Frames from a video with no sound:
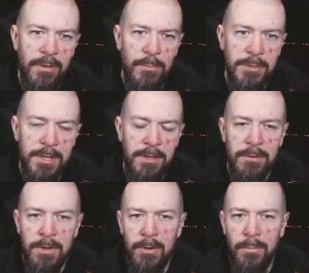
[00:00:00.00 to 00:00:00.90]
mosaic. You
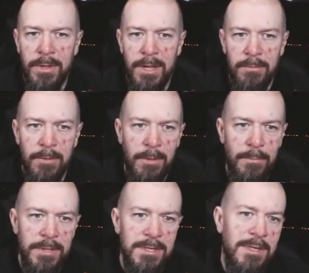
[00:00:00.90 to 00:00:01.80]
can open that one up
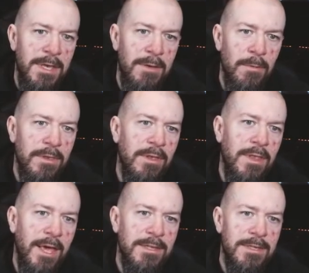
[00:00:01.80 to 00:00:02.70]
and see what the
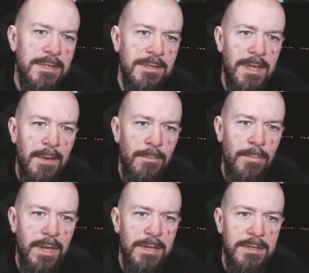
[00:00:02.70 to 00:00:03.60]
next step
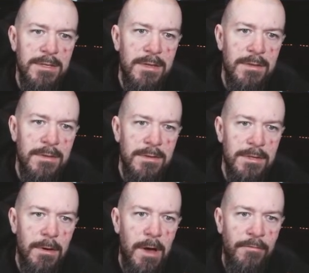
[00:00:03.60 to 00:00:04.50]
is.
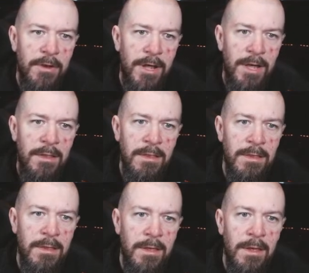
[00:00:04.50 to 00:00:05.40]
So after that,
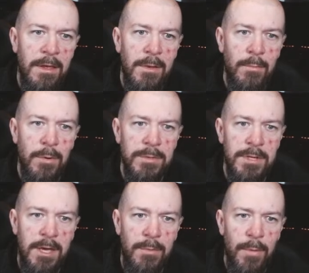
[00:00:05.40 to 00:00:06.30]

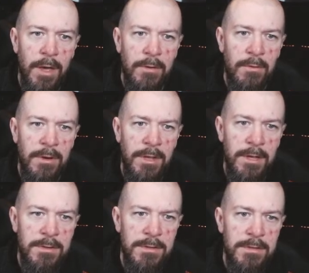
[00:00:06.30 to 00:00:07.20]
mosaic by
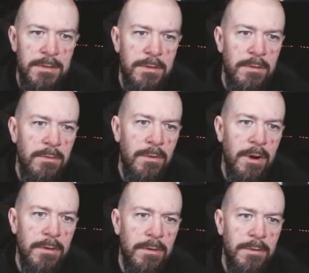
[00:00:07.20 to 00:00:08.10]
coordinates, you
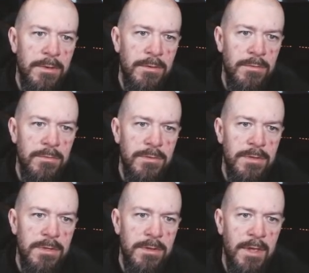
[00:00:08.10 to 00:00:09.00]
are going to
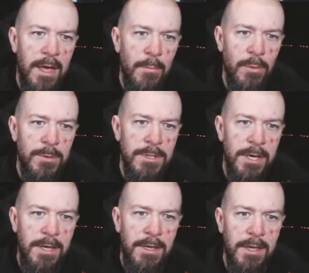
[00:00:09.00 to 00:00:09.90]
use the
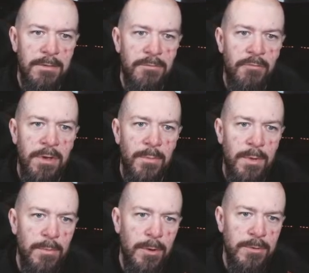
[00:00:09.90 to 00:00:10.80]
mosaic and trim
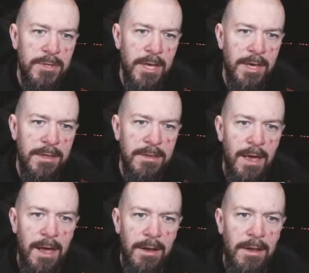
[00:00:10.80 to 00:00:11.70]
mosaic
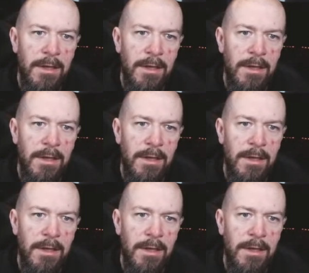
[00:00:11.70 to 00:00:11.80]
tile